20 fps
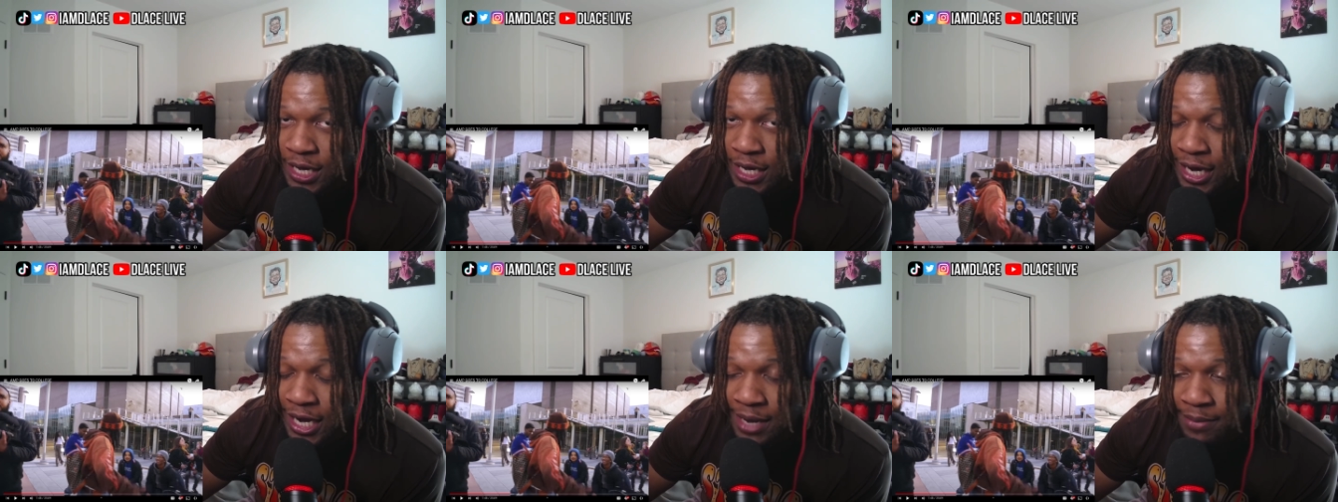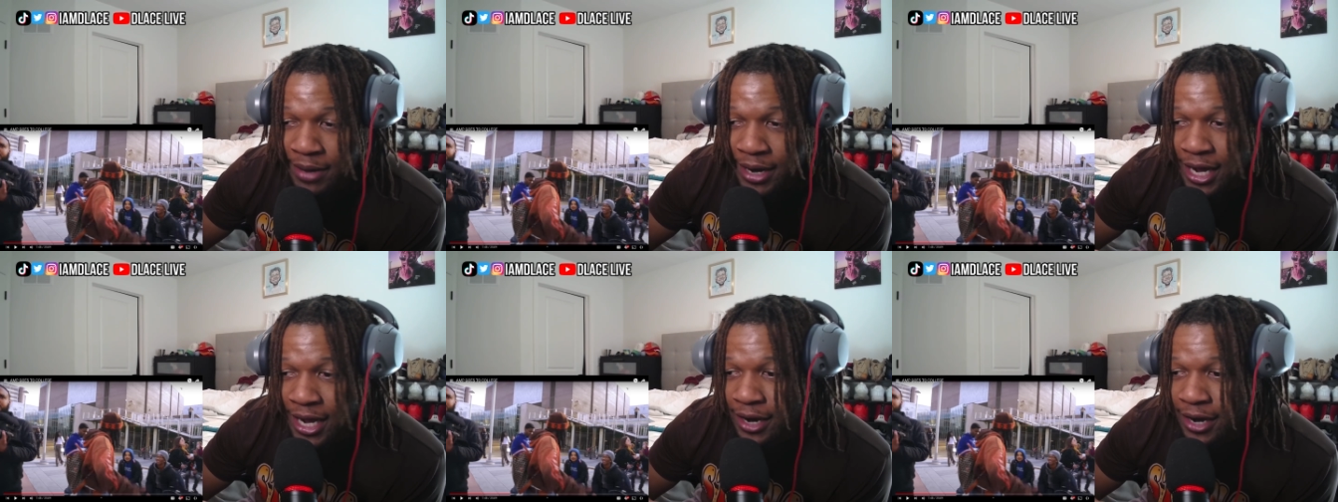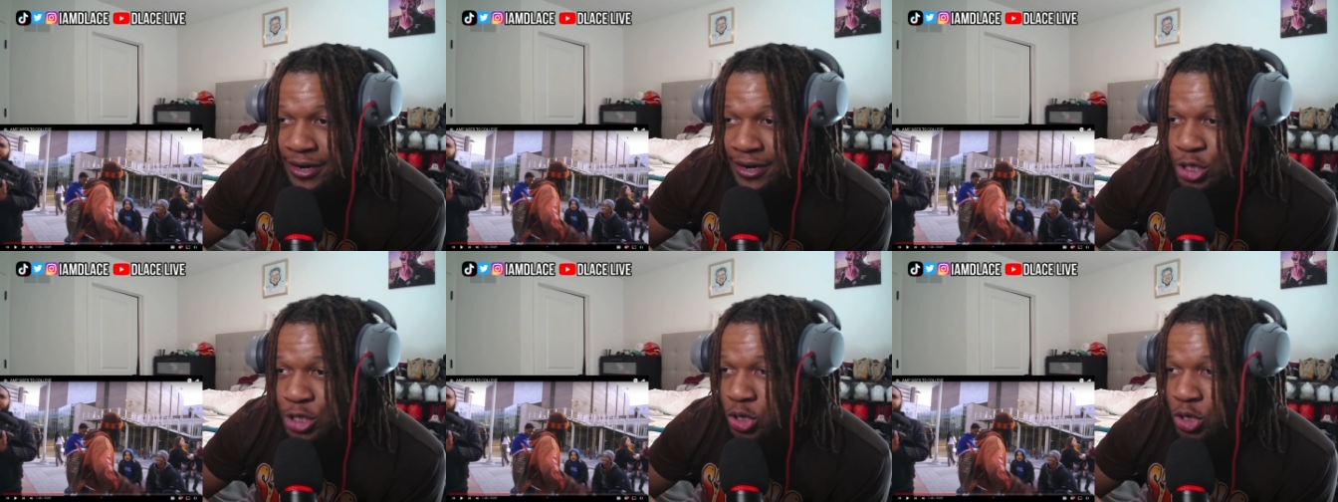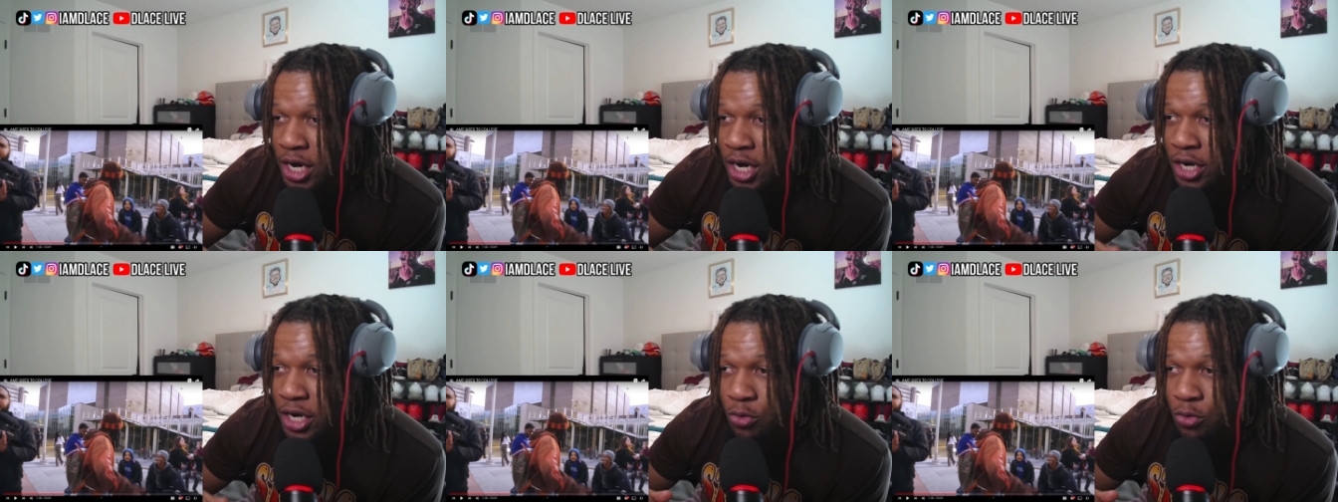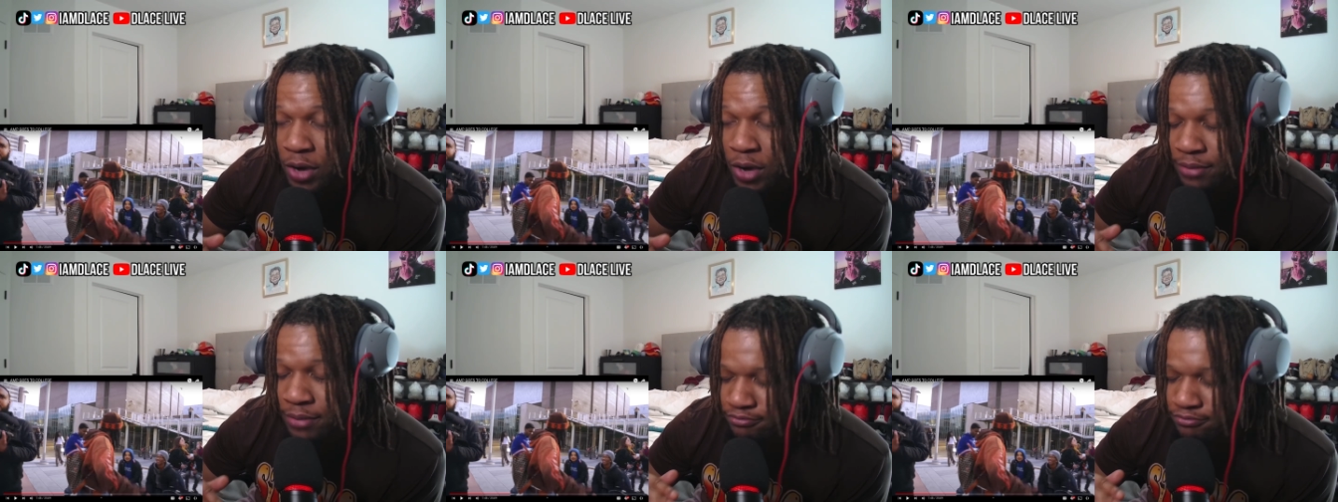Anybody out here trying
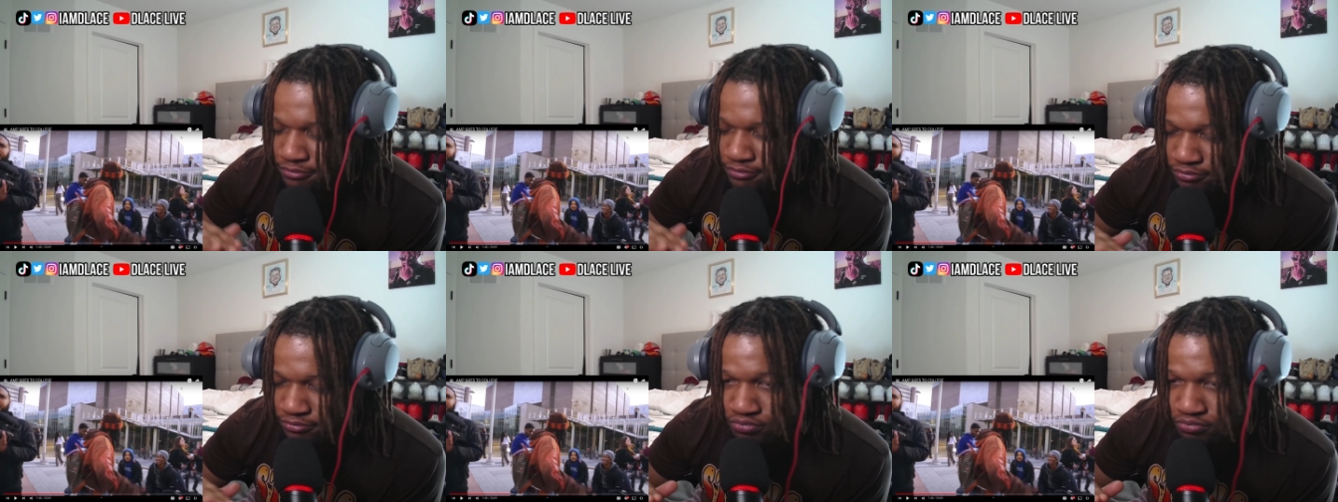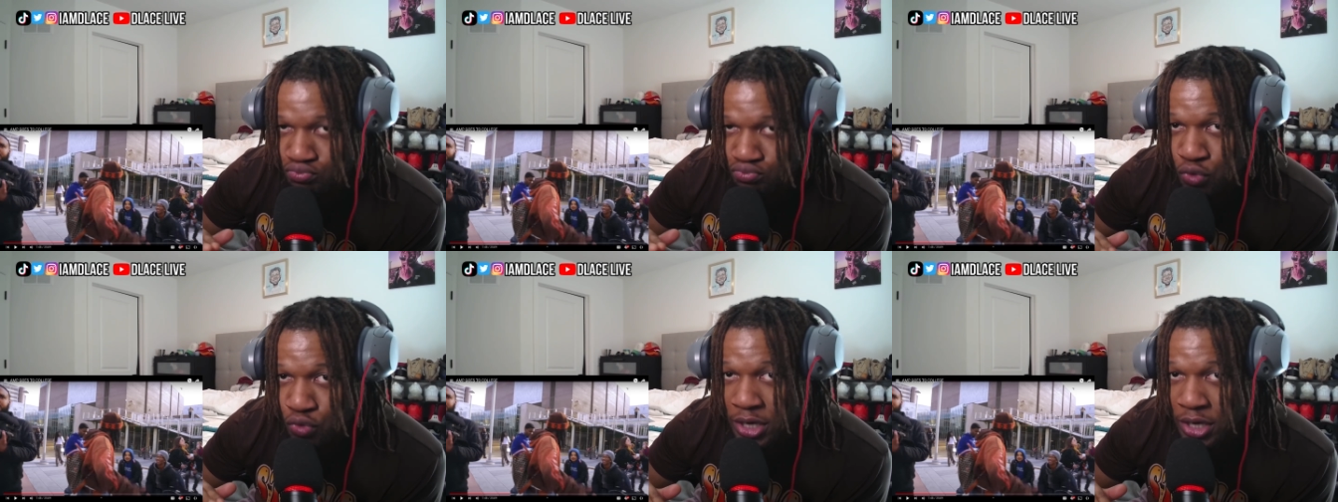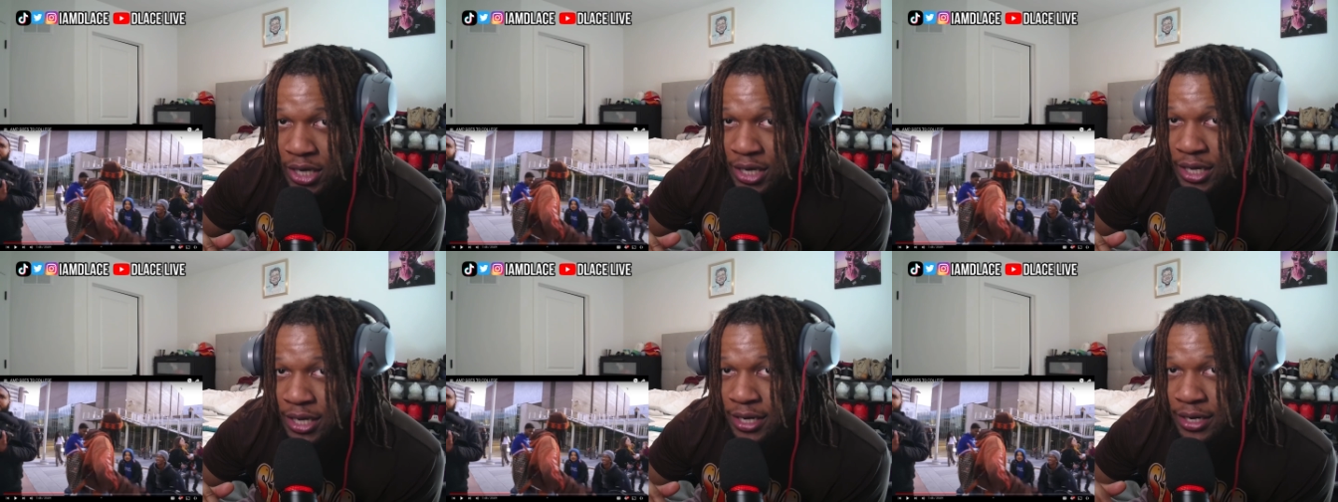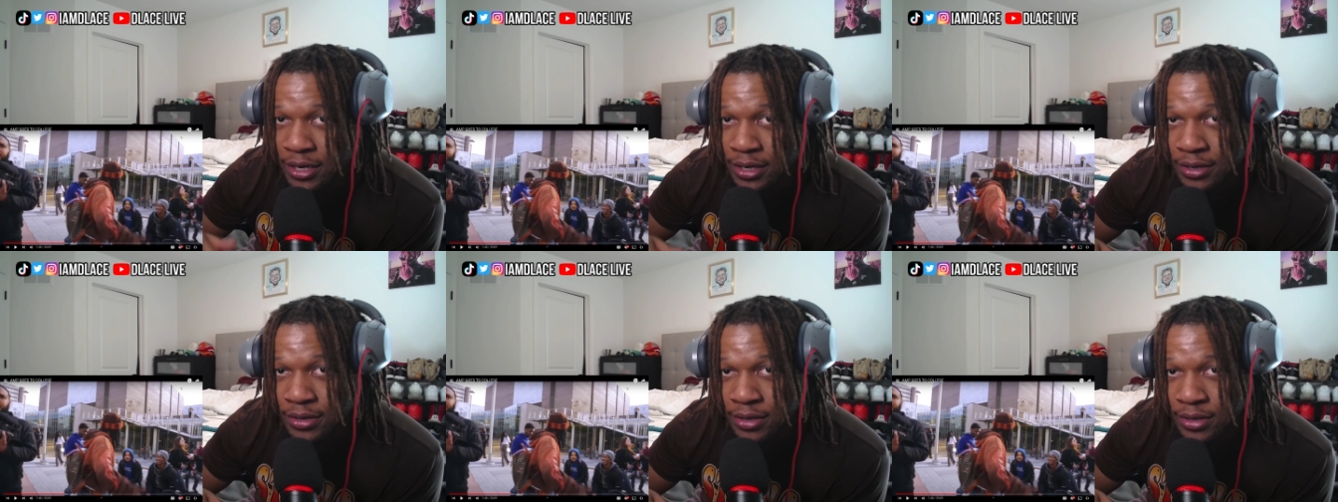to. We're good.